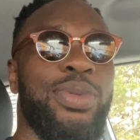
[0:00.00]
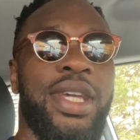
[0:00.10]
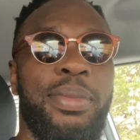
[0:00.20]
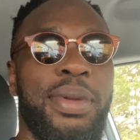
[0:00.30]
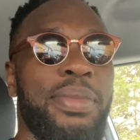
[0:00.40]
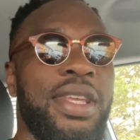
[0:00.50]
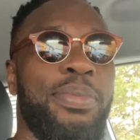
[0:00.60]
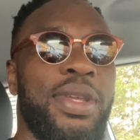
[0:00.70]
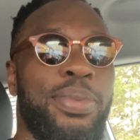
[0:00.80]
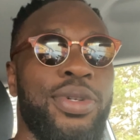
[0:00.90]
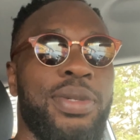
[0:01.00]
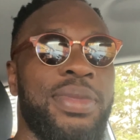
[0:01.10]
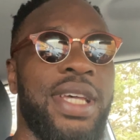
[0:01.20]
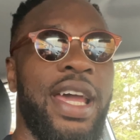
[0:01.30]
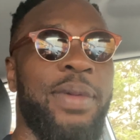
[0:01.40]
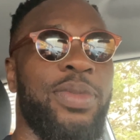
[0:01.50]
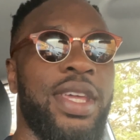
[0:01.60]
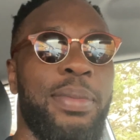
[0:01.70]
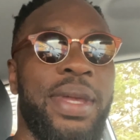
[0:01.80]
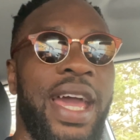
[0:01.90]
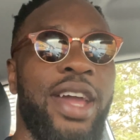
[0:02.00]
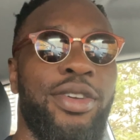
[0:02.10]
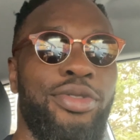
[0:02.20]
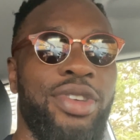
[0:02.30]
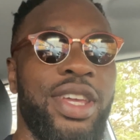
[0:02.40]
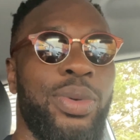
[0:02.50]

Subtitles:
we can be mean people sometimes, we can be angry,